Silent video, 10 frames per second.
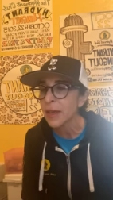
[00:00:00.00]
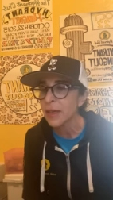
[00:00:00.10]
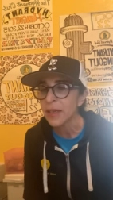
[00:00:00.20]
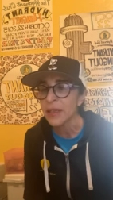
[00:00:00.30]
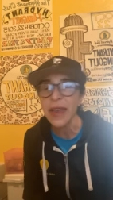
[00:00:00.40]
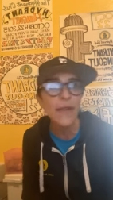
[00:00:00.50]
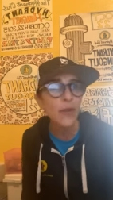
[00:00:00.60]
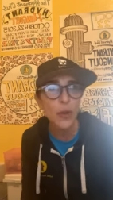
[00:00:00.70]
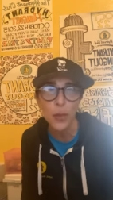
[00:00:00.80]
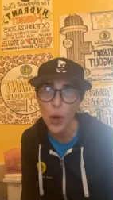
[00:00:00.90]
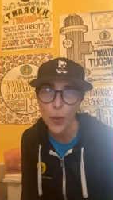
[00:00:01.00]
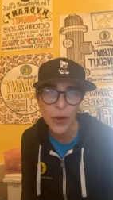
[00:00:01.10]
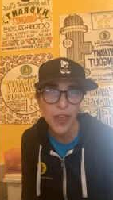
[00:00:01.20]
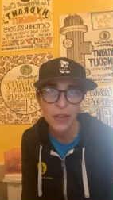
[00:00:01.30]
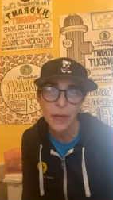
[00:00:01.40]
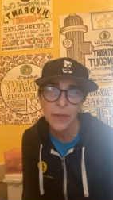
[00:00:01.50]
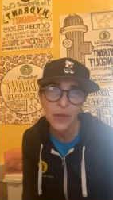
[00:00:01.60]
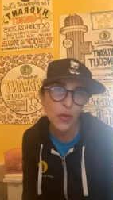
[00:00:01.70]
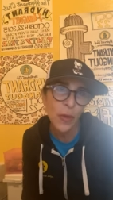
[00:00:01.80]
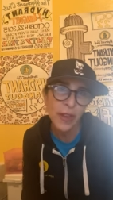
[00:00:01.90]
It's never appropriate
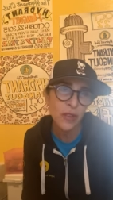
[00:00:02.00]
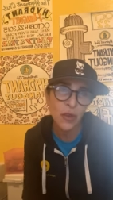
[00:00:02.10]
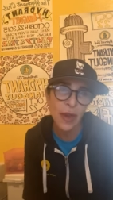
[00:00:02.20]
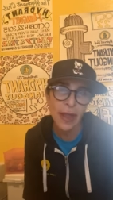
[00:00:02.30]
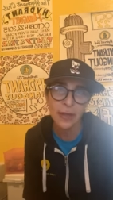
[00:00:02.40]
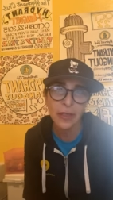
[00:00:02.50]
to raise your hand,